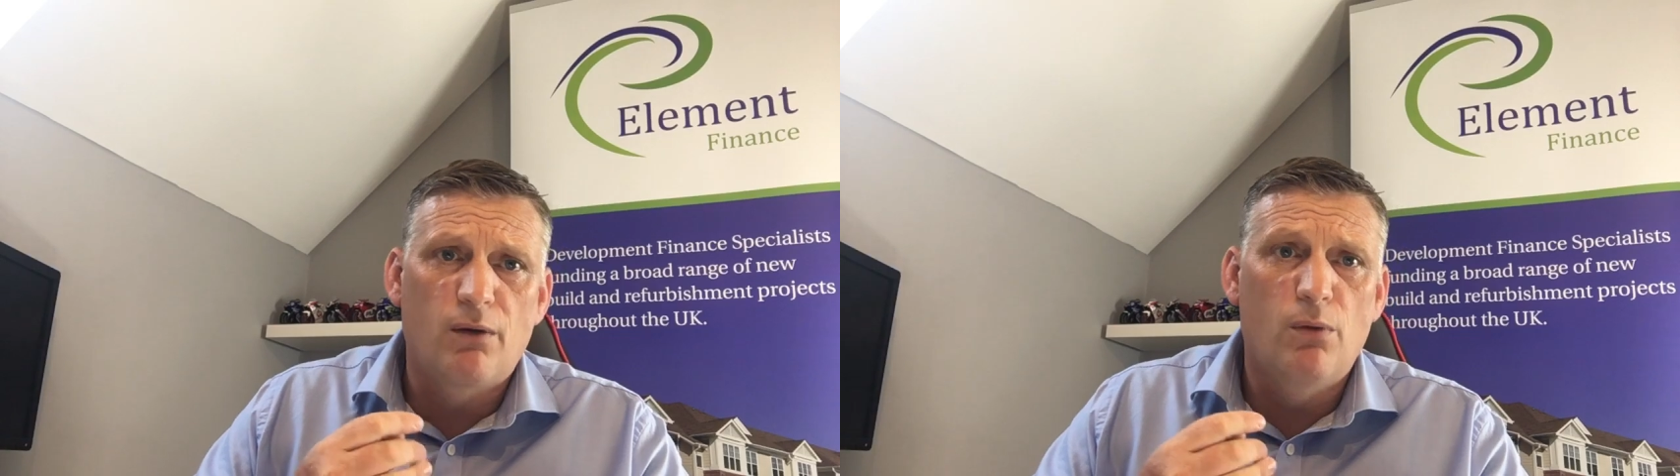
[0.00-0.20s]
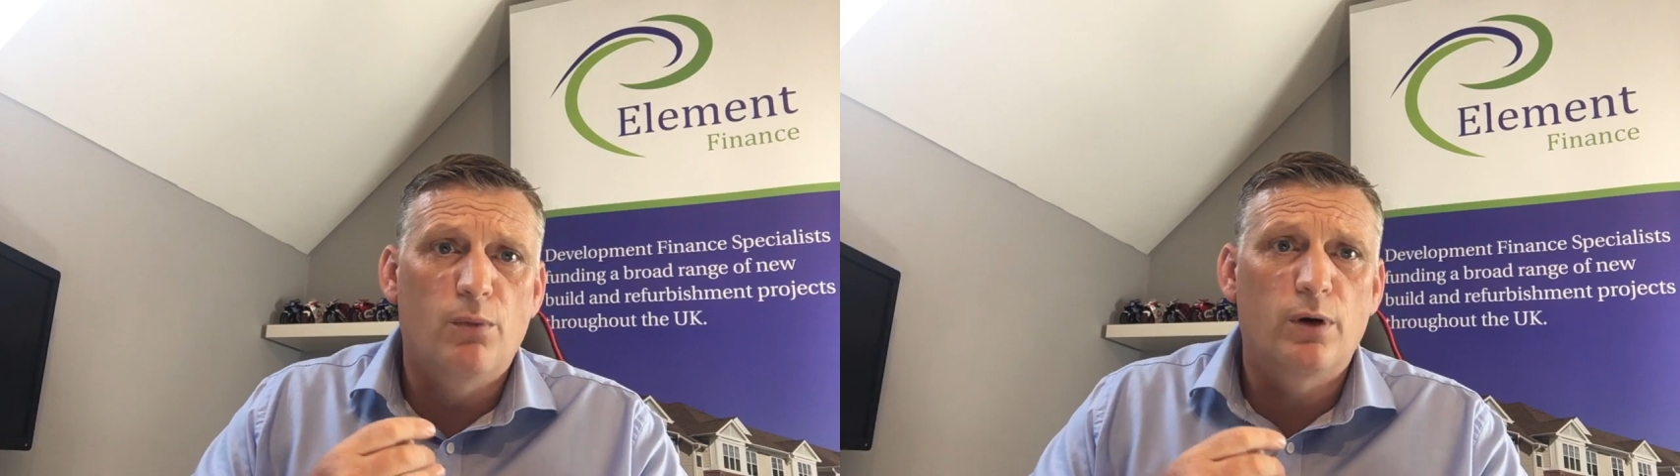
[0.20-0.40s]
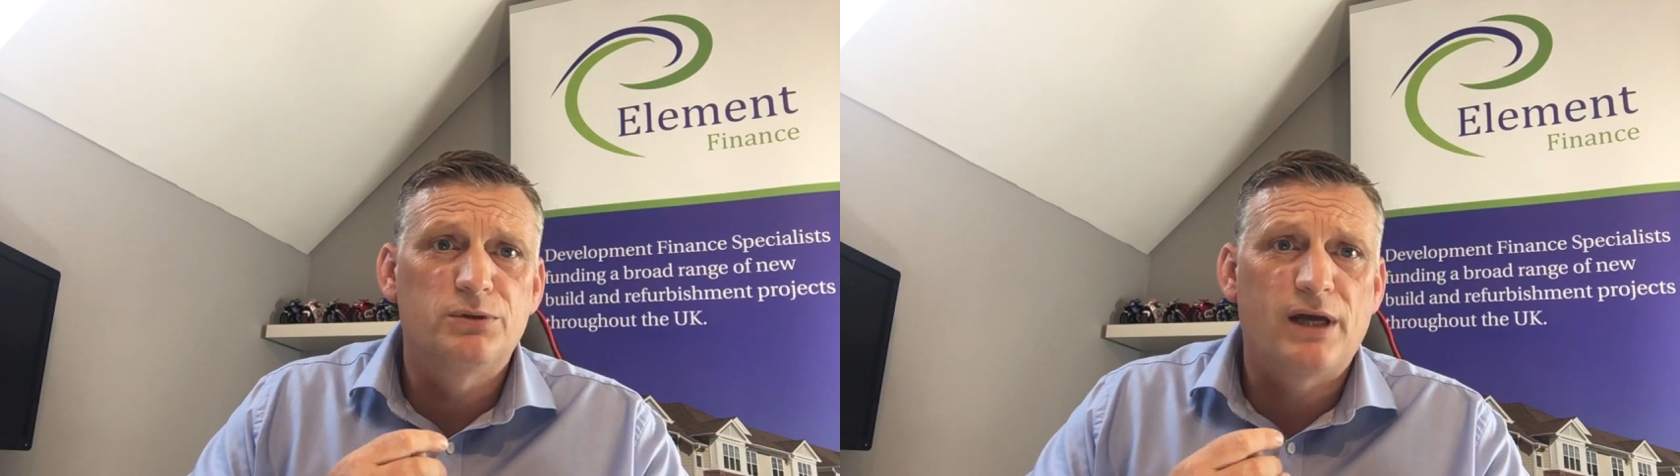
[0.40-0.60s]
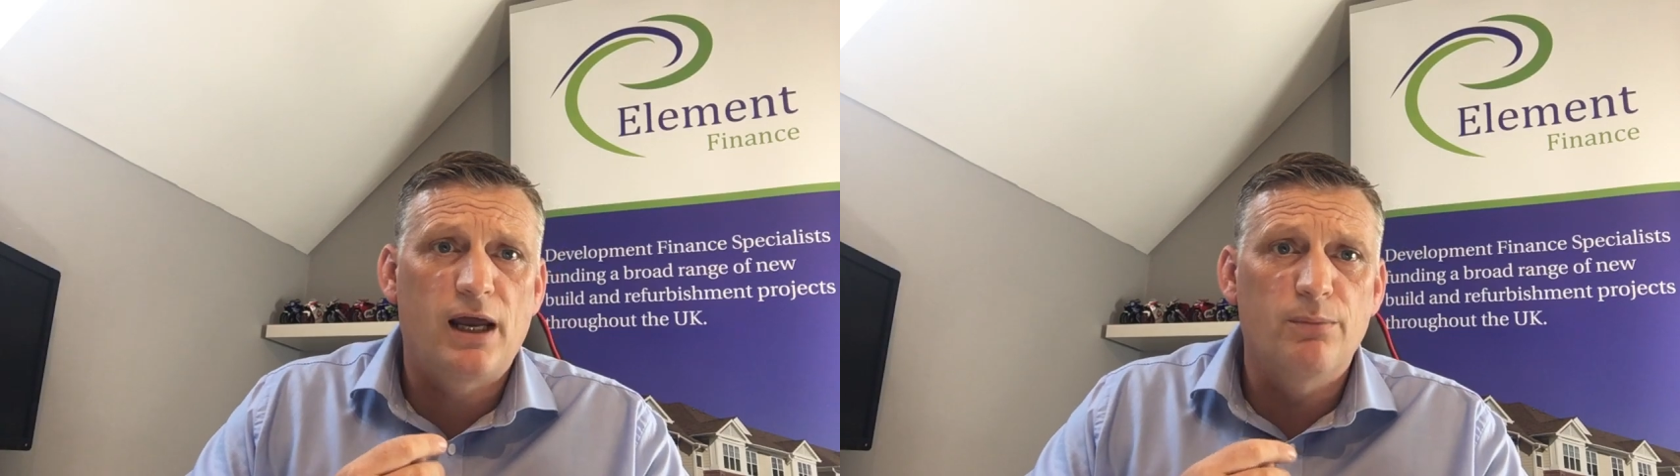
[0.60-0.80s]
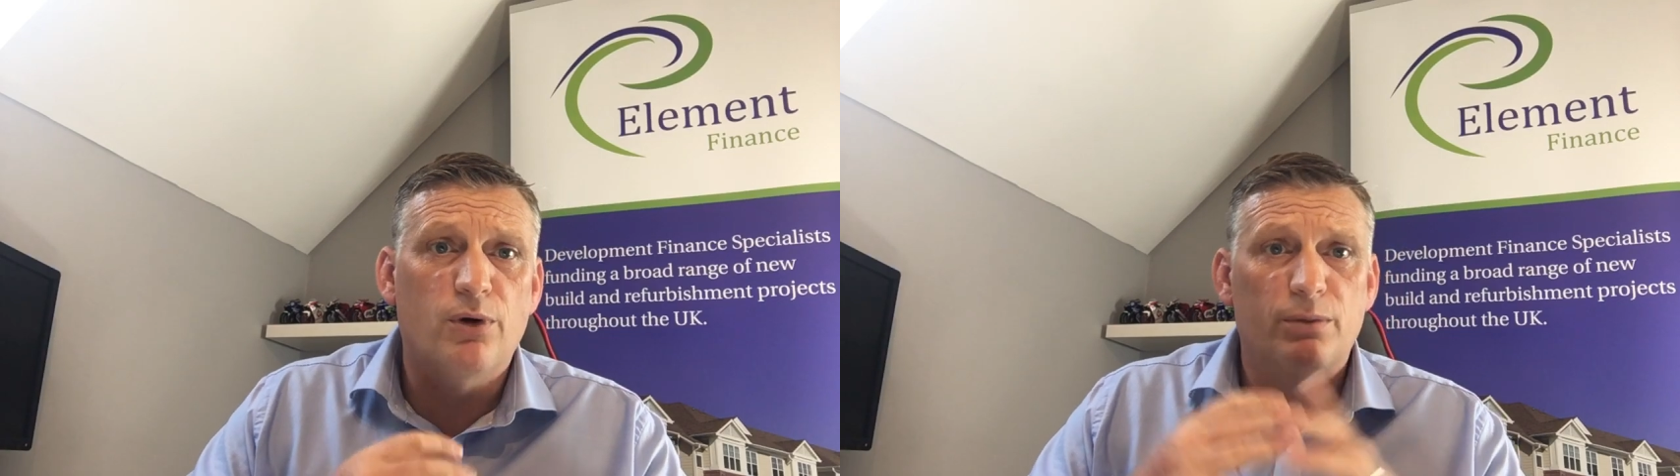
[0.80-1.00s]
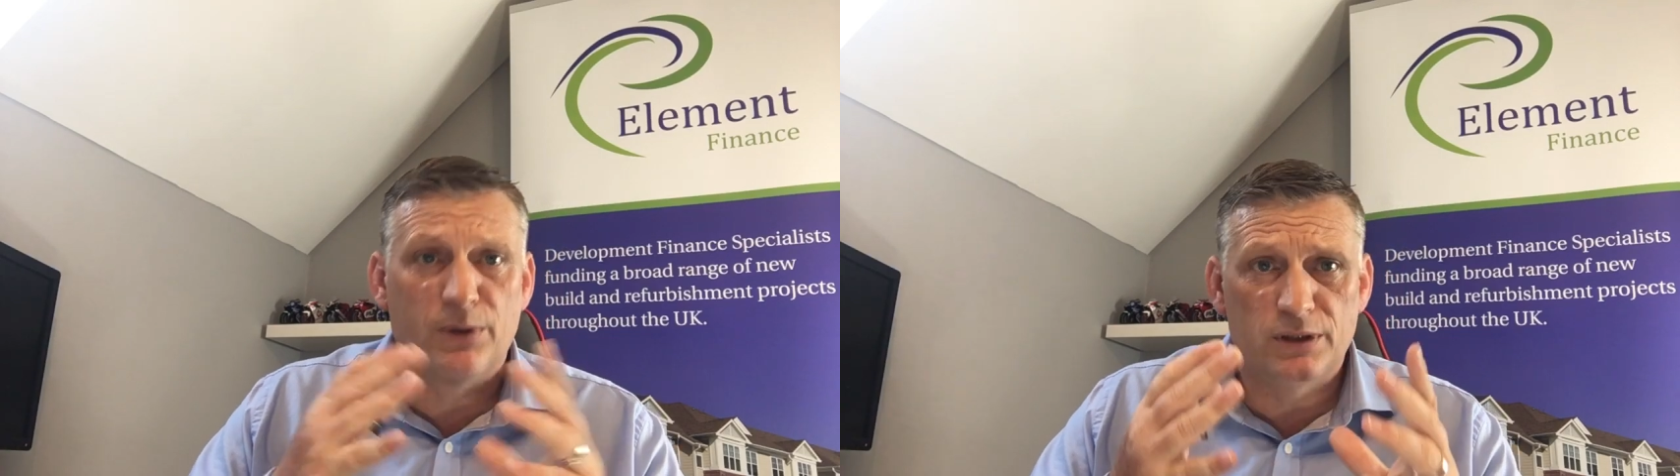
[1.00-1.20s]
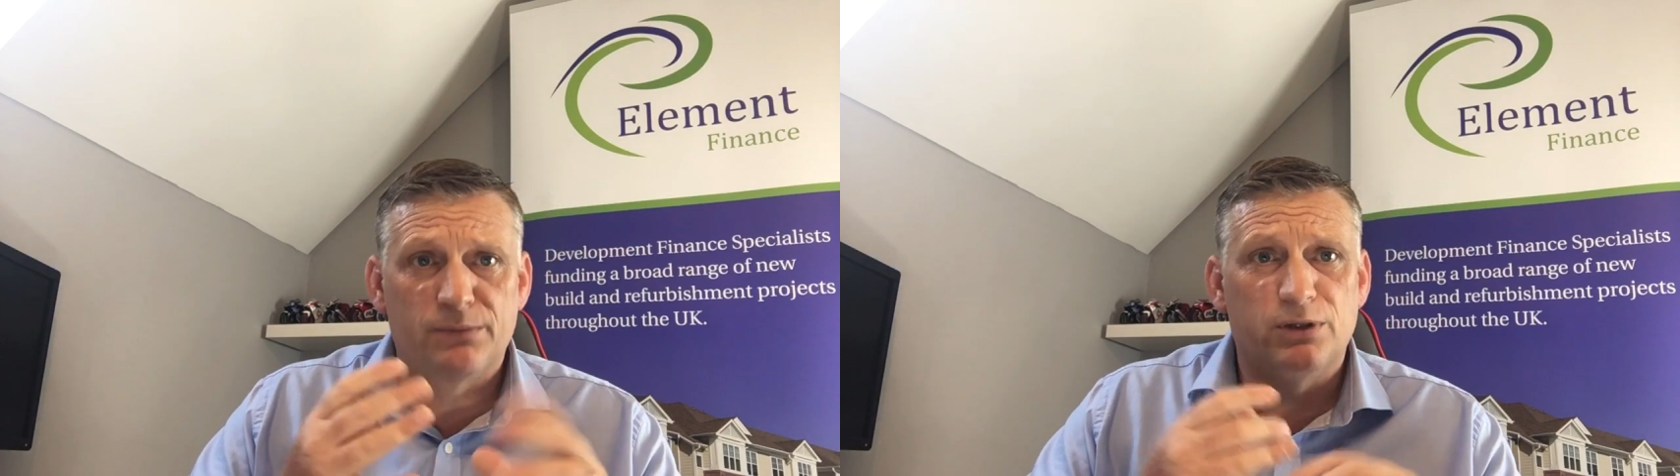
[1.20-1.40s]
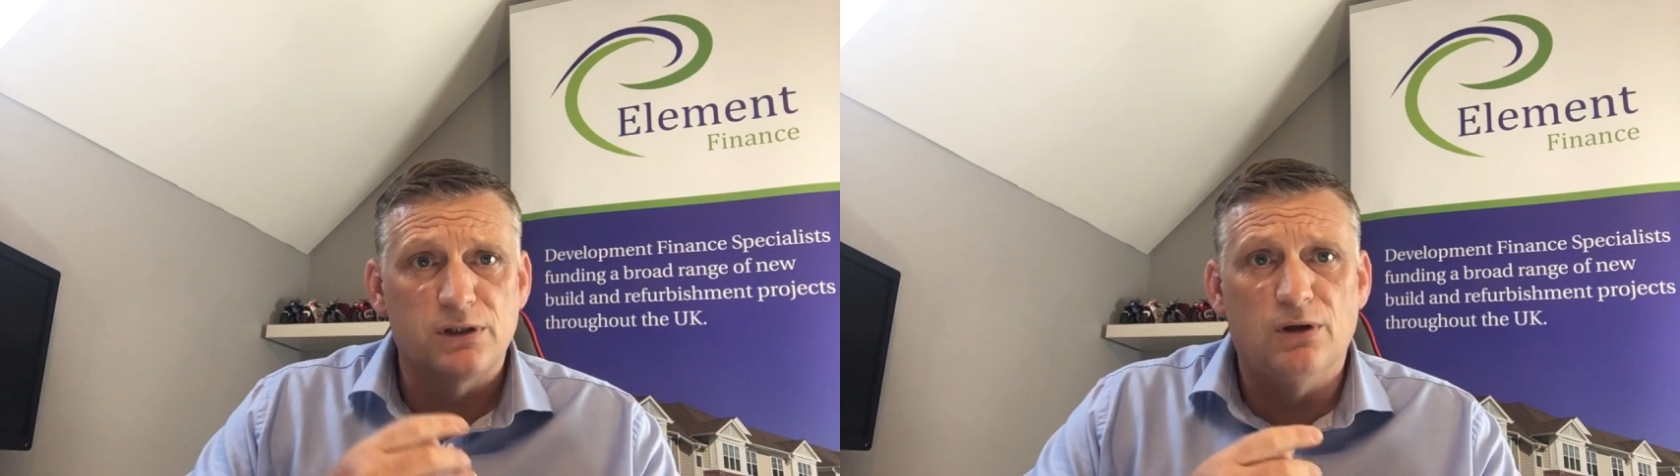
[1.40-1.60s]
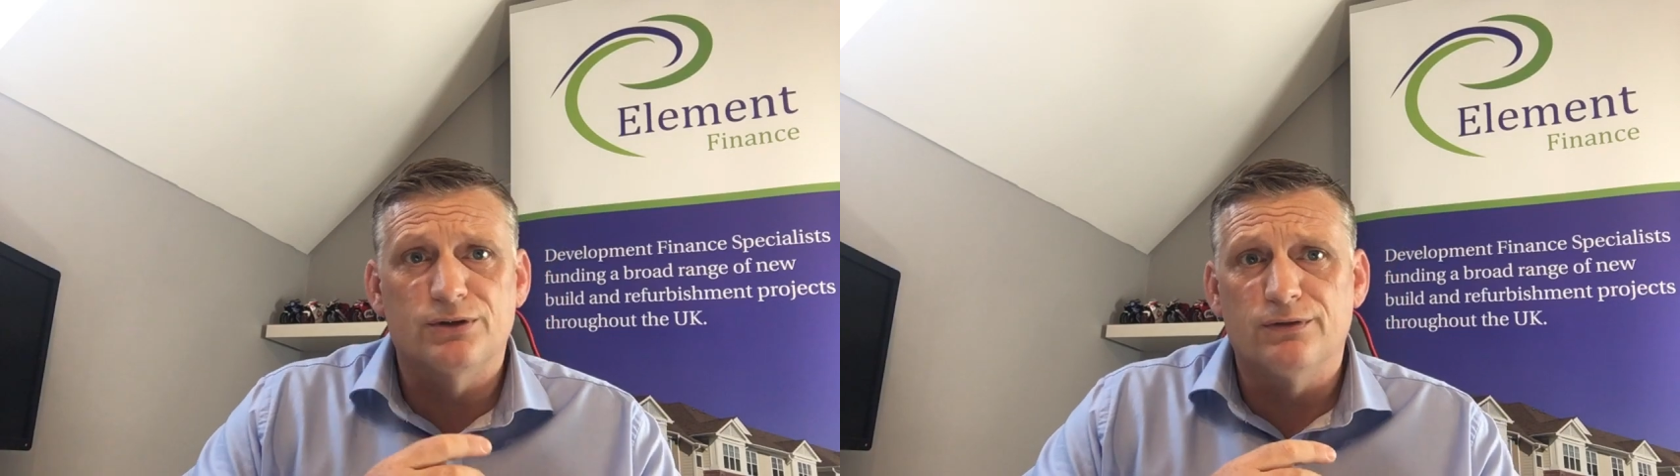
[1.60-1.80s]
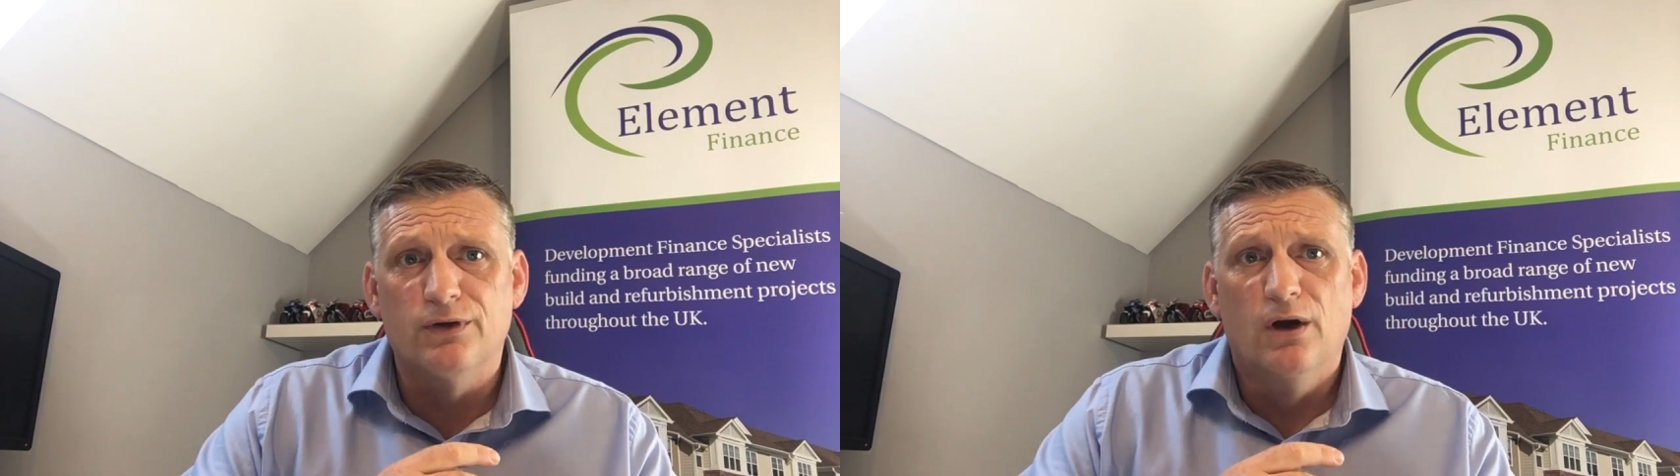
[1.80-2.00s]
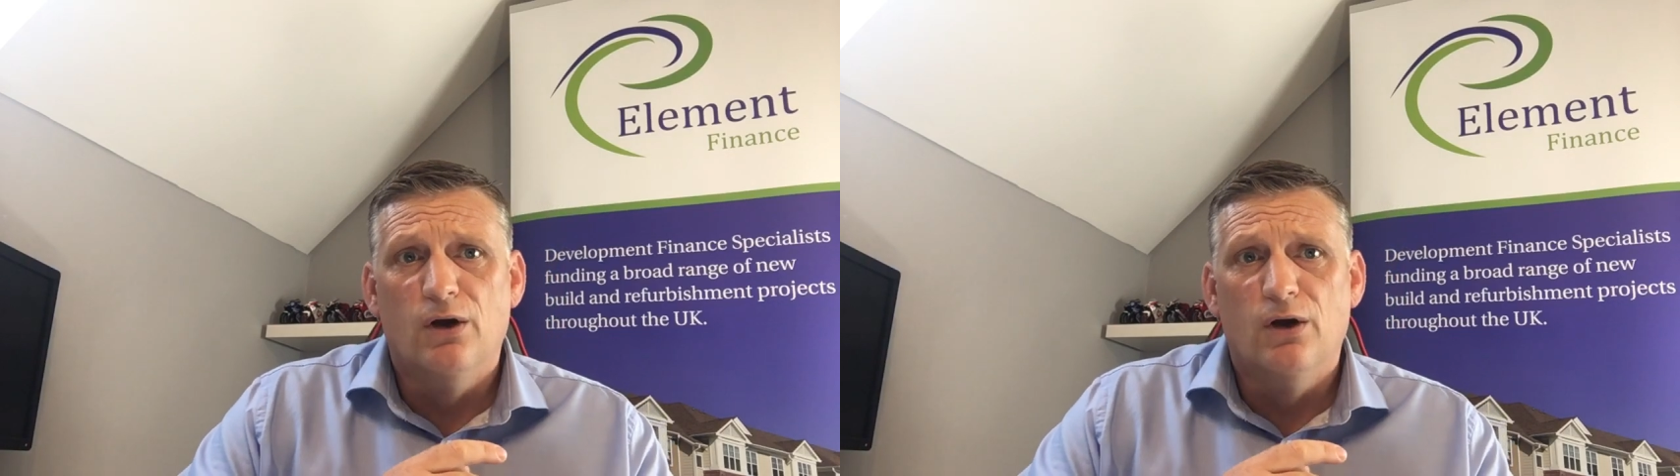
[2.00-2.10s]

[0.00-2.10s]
I won't want to upset anybody, but there's lots of